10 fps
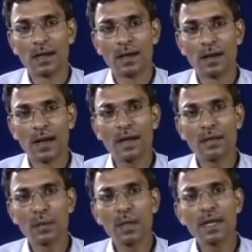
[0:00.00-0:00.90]
And
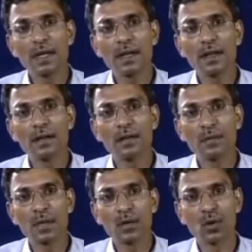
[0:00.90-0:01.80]

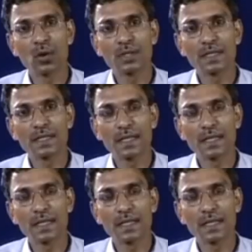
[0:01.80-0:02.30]
similar cold chains